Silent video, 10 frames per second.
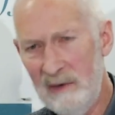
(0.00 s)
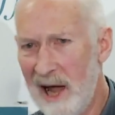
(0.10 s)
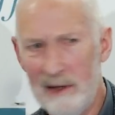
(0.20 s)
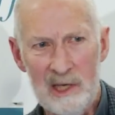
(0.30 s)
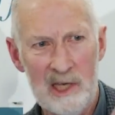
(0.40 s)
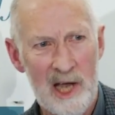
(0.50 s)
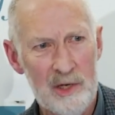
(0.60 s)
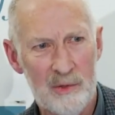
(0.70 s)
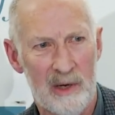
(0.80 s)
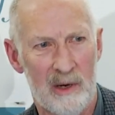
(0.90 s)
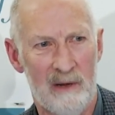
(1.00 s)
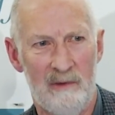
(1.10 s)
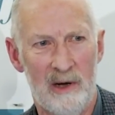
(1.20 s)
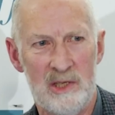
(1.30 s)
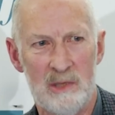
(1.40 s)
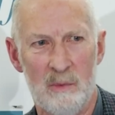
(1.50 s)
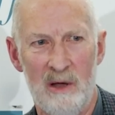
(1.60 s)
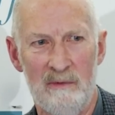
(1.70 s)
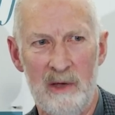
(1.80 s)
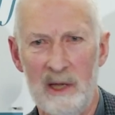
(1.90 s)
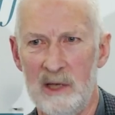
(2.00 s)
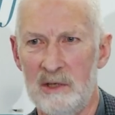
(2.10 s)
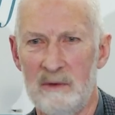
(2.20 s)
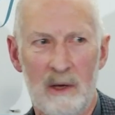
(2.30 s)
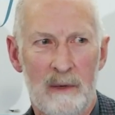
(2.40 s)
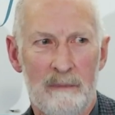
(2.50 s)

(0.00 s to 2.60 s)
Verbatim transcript: out in the country or in a very small village